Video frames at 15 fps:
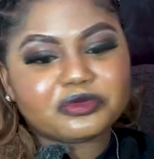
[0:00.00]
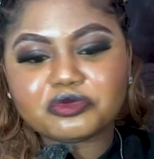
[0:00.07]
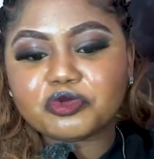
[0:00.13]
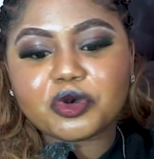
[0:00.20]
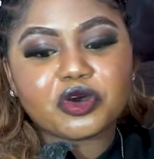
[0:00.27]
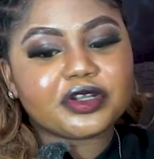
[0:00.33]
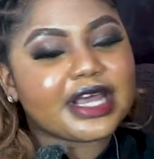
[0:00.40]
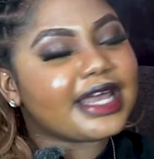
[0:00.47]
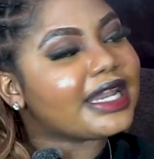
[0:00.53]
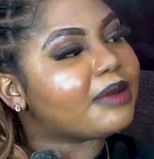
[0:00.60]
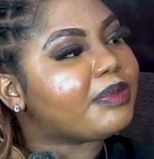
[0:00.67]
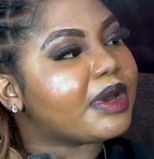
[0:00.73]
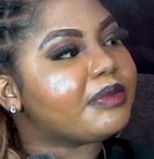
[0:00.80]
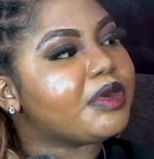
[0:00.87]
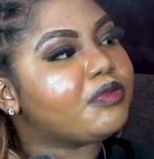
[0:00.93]
well,
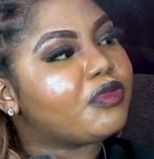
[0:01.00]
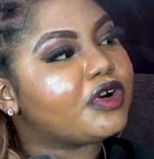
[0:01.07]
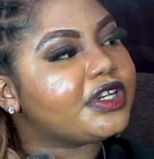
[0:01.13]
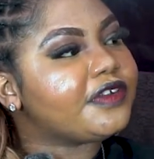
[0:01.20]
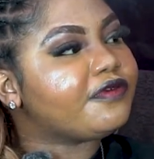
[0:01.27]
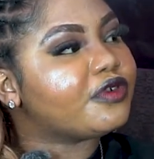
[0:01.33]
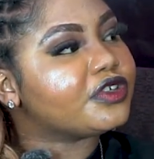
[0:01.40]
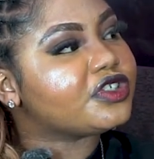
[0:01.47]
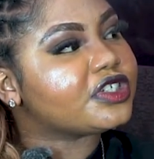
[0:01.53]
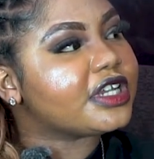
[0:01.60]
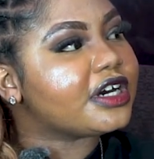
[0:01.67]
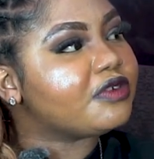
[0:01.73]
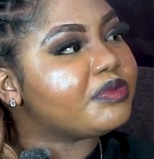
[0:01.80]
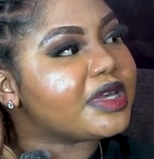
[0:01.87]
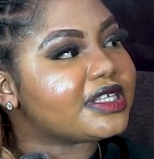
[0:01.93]
nana, pa me bo
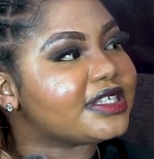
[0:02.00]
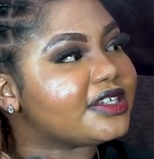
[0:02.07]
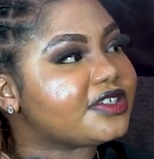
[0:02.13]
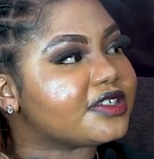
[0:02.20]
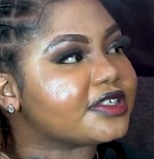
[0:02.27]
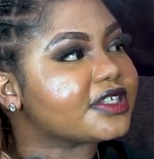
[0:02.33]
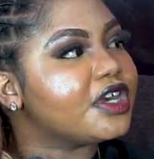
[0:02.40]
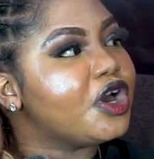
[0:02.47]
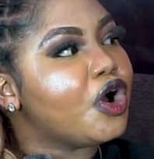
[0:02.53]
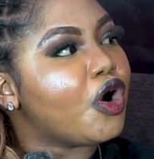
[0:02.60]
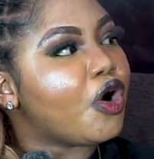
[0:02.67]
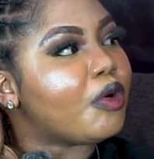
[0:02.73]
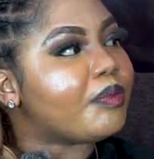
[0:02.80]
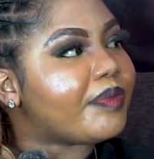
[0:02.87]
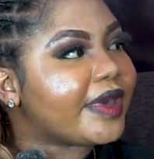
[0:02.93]
devotional messages
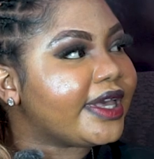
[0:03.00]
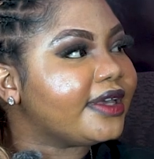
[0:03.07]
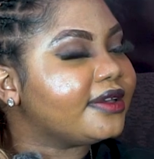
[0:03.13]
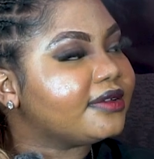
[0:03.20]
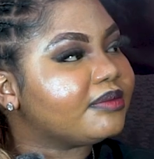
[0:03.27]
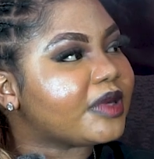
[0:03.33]
onpe,